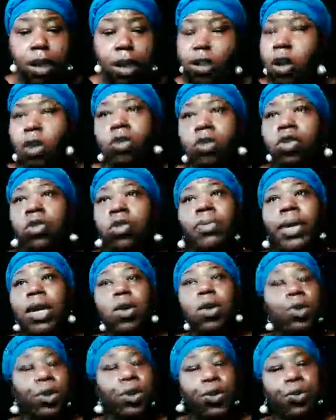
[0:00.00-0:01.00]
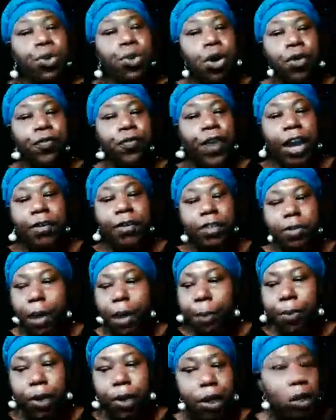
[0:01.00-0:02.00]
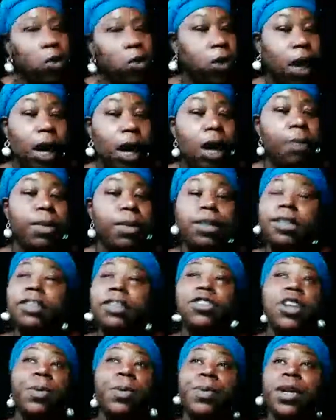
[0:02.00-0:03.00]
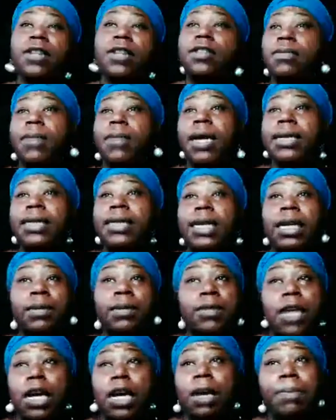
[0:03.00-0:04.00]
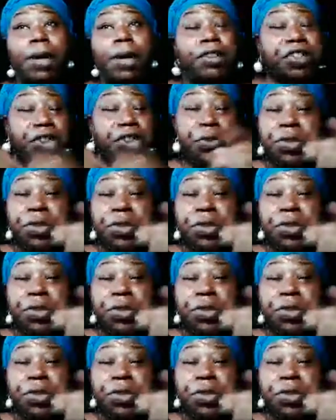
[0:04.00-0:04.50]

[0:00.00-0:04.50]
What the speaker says: Don't do me or you no favors by putting no comments and jumping into my DM talking about you